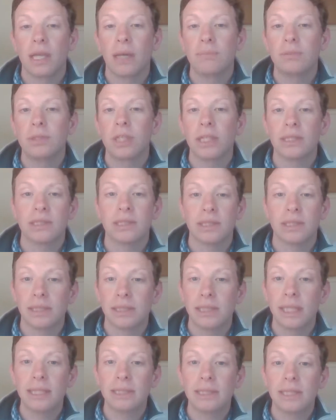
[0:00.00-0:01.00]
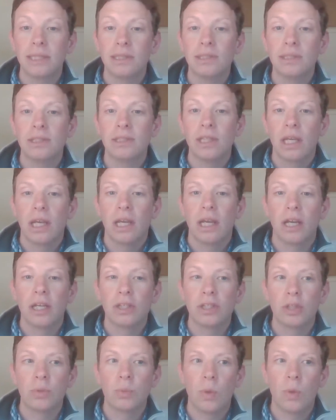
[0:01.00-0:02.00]
subjects, the citizens,
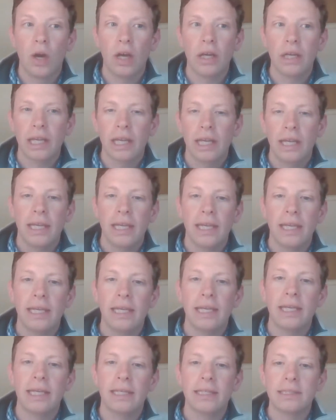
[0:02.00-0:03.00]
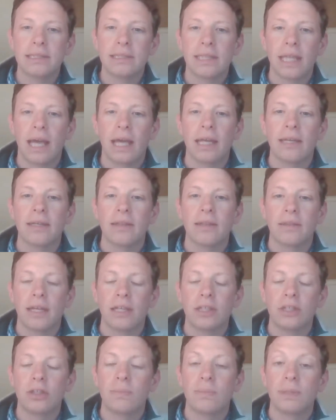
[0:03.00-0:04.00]
should work is that
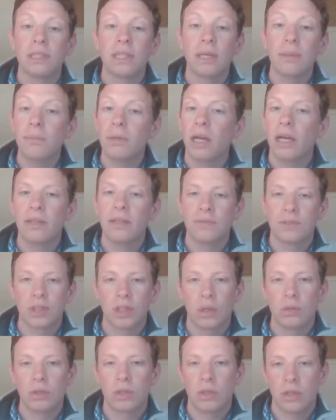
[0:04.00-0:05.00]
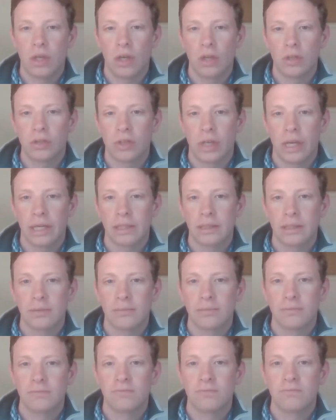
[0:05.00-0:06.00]
there should be some kind of social contract.
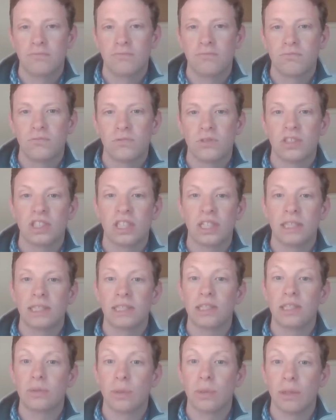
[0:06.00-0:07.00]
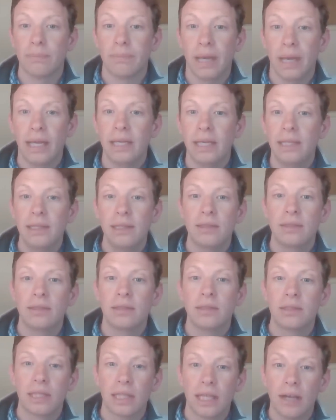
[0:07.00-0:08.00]
Citizens will obey
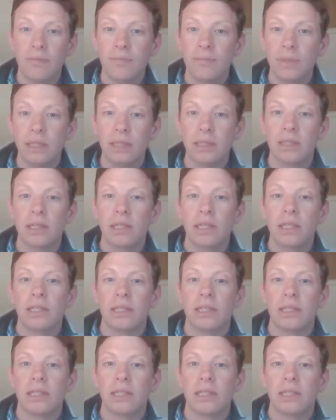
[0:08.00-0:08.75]
the government